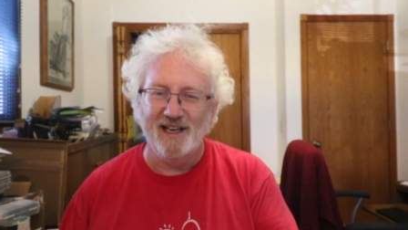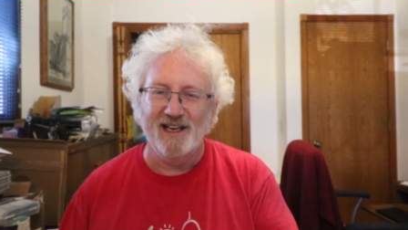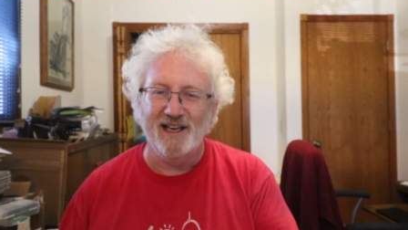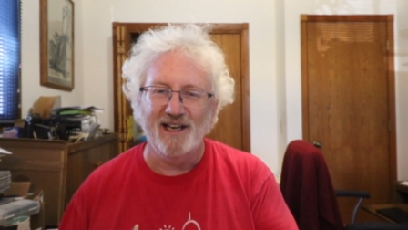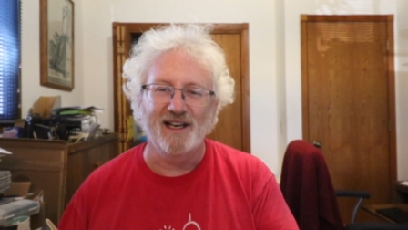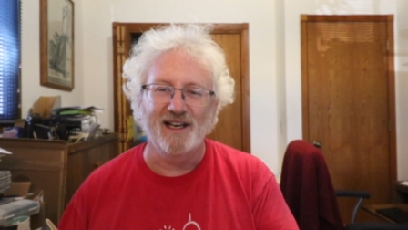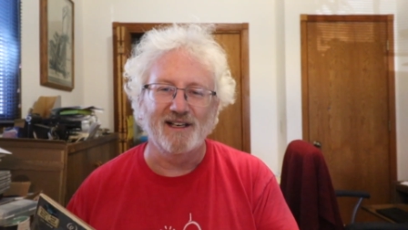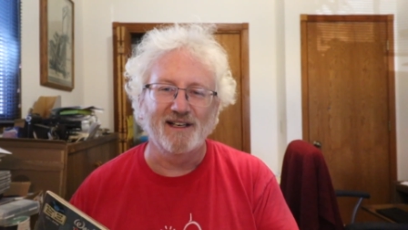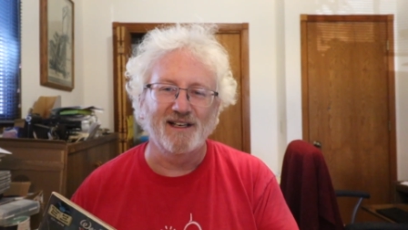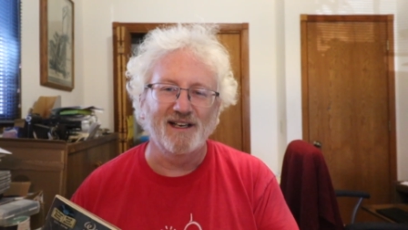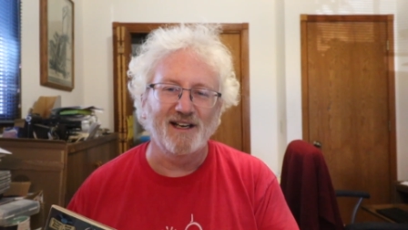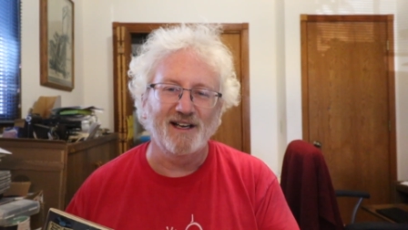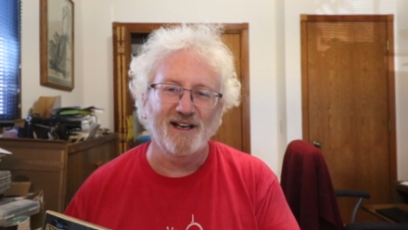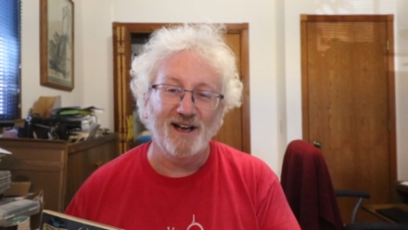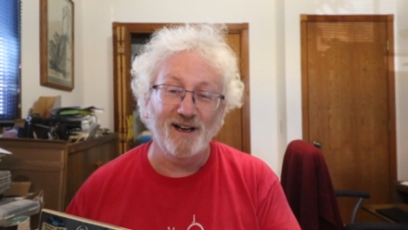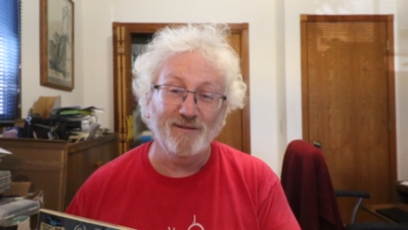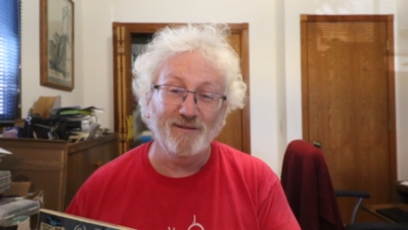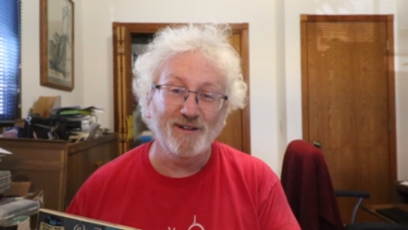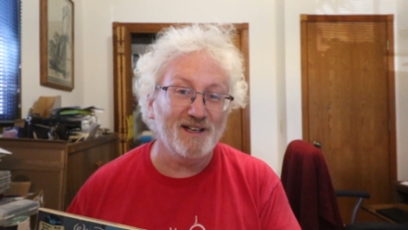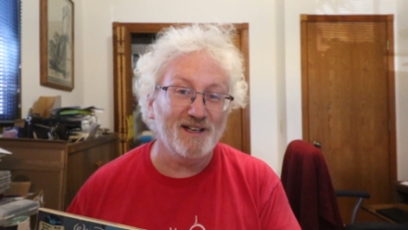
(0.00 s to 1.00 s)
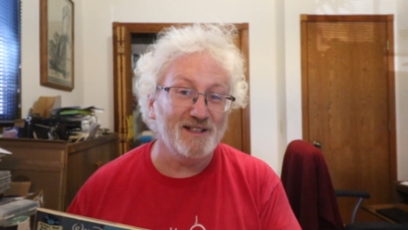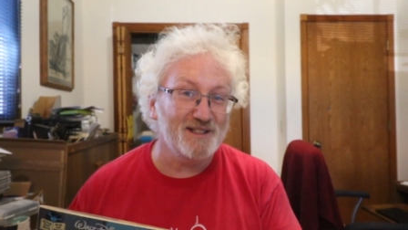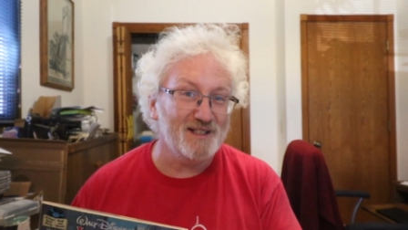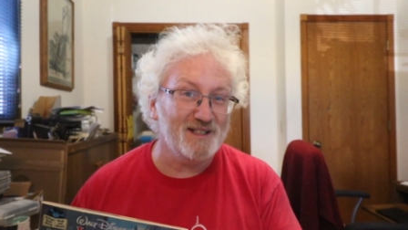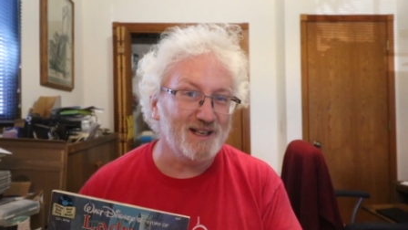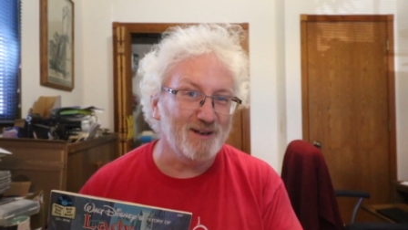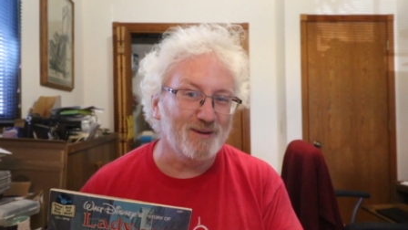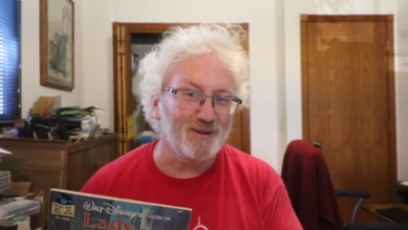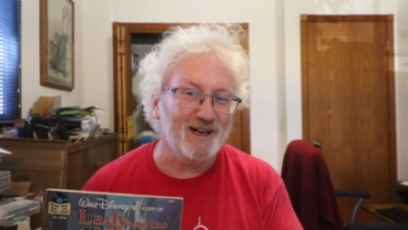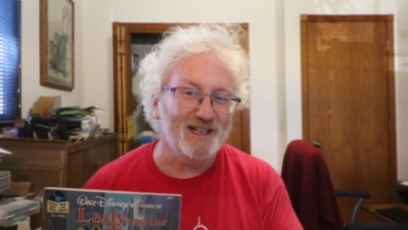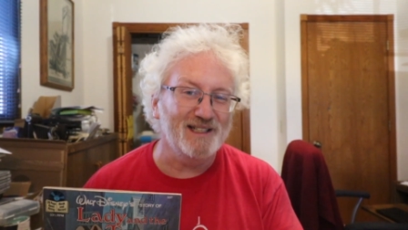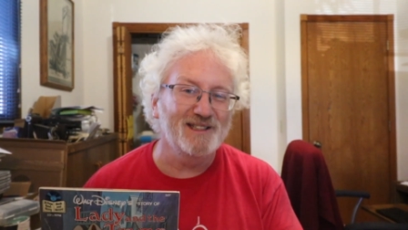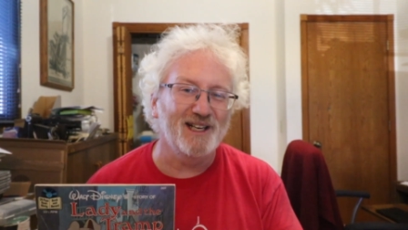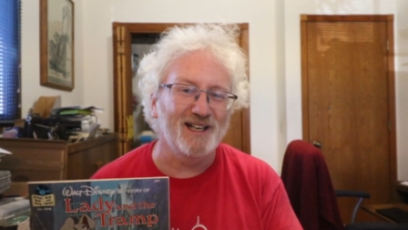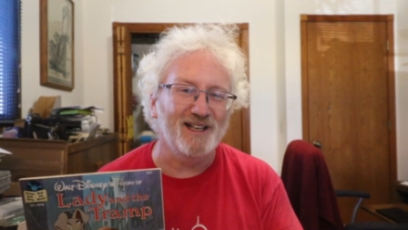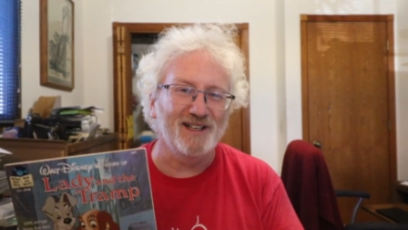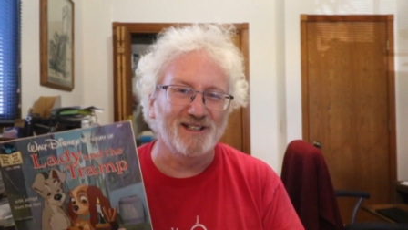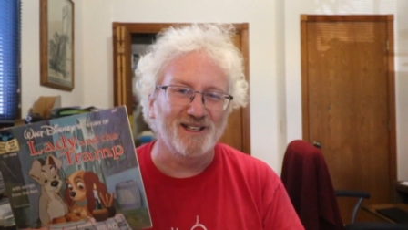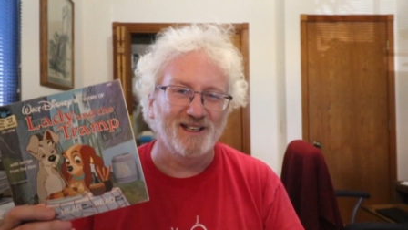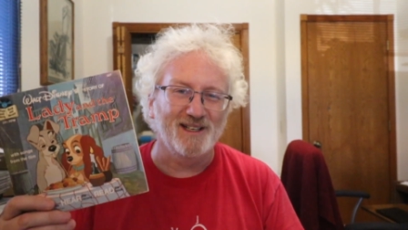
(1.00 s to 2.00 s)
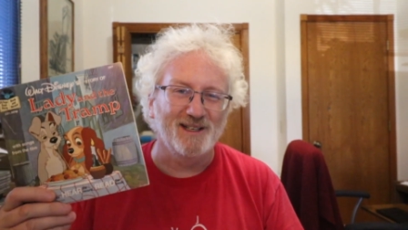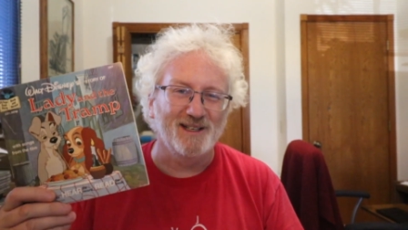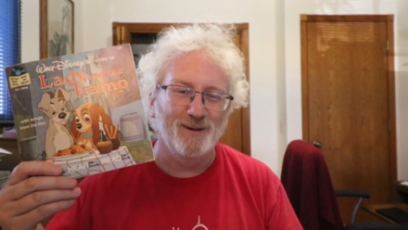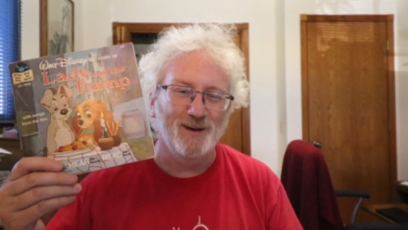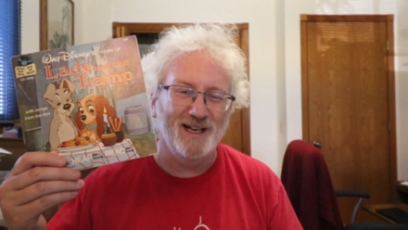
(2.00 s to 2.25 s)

And uh, I've got a second grandchild on the way,